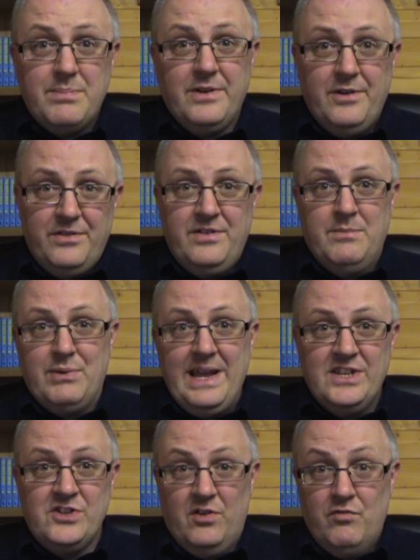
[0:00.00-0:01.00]
because your
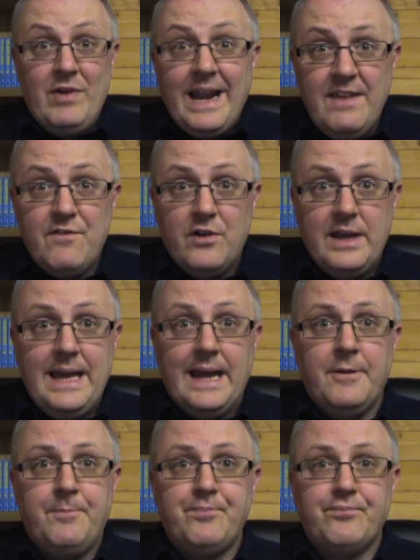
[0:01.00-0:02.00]
brain's not ready for it yet.